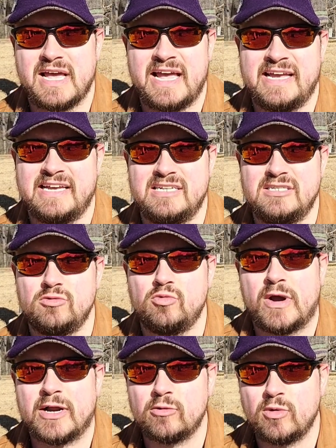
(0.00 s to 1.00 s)
and
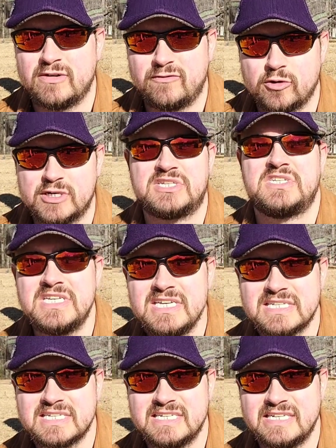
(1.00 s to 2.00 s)
wear one for a
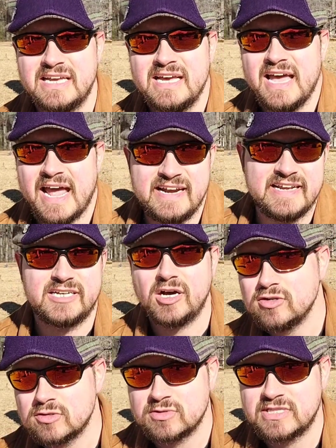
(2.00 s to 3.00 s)
season, and it
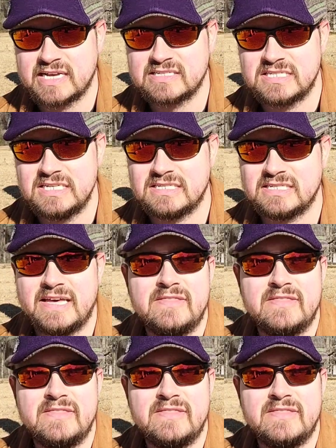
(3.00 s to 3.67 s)
goes with that season.